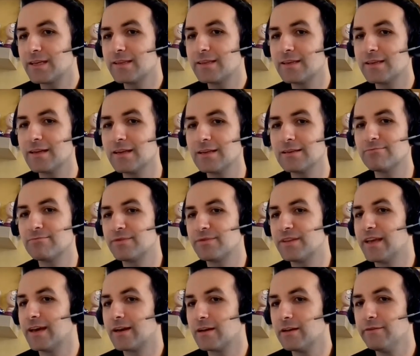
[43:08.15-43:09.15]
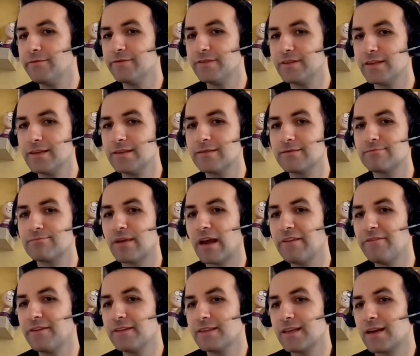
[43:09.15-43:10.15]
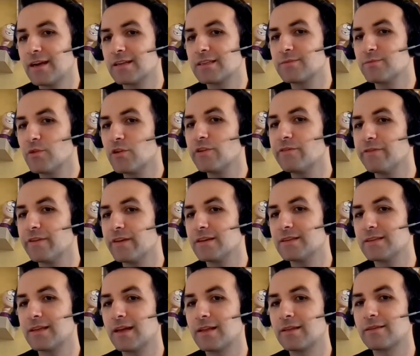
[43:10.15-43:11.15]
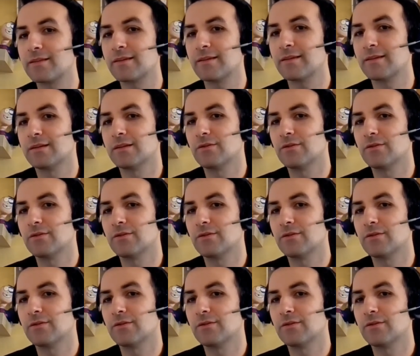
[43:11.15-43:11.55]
But until they are lifted, I think there are small things that